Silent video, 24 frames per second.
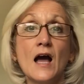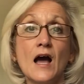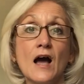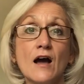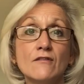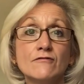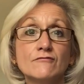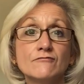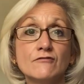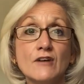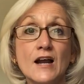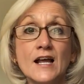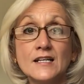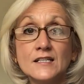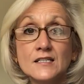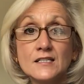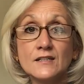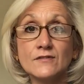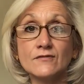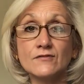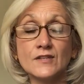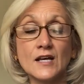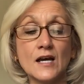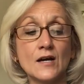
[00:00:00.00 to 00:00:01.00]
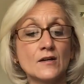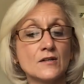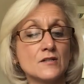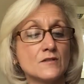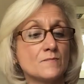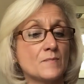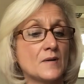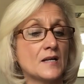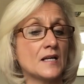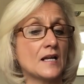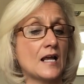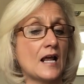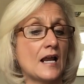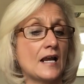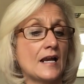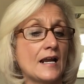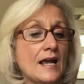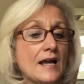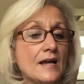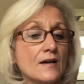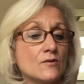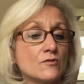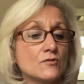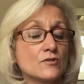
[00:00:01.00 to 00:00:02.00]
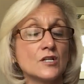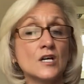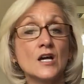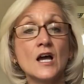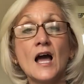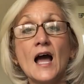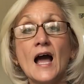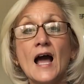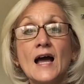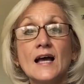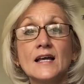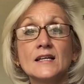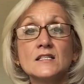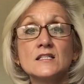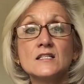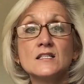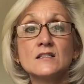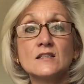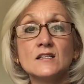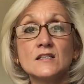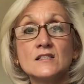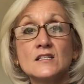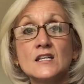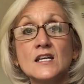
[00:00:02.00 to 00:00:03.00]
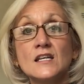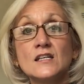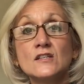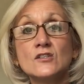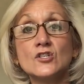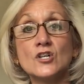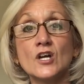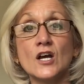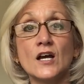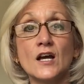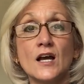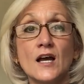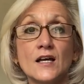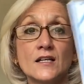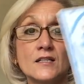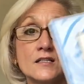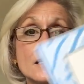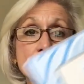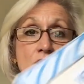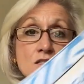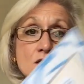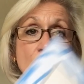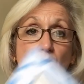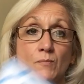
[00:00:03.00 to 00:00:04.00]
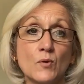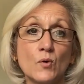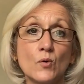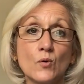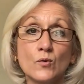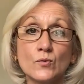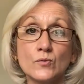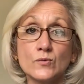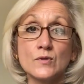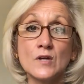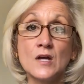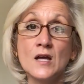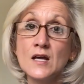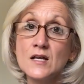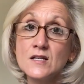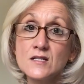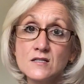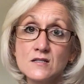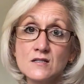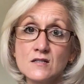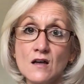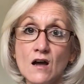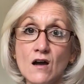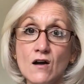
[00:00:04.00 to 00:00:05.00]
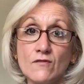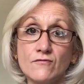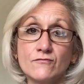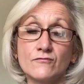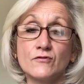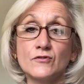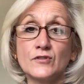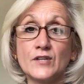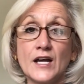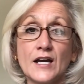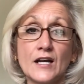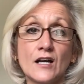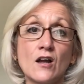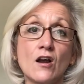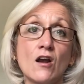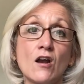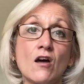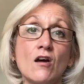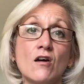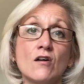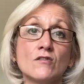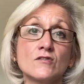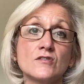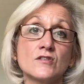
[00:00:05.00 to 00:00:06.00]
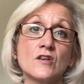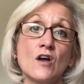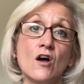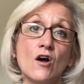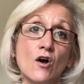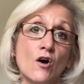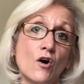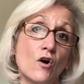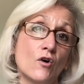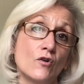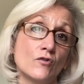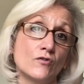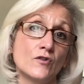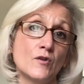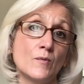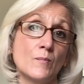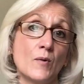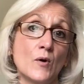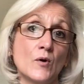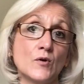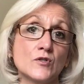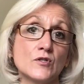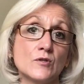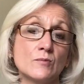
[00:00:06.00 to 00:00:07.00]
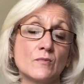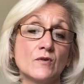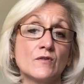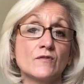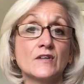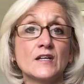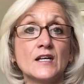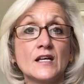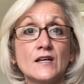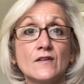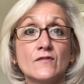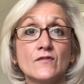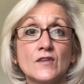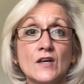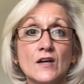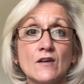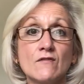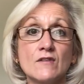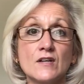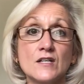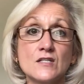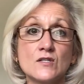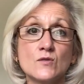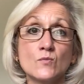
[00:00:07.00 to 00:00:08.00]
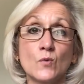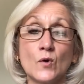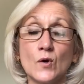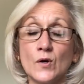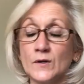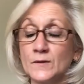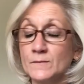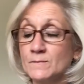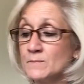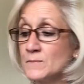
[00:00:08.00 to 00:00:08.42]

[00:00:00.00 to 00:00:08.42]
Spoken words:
a friend if that has been allowed, and the teacher and a support staff for that class on the bottom of it if there is one.